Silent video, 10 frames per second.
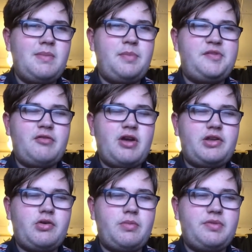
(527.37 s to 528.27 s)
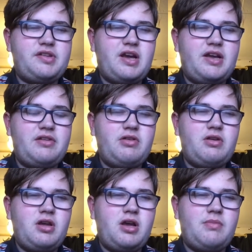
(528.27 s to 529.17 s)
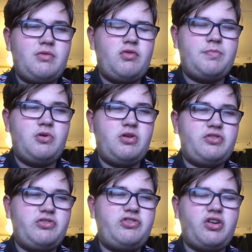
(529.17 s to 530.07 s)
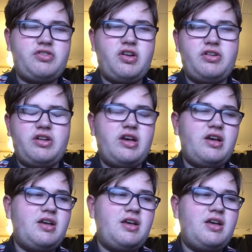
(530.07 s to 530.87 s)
BBC Radio Humberside um, reporters John Tondeur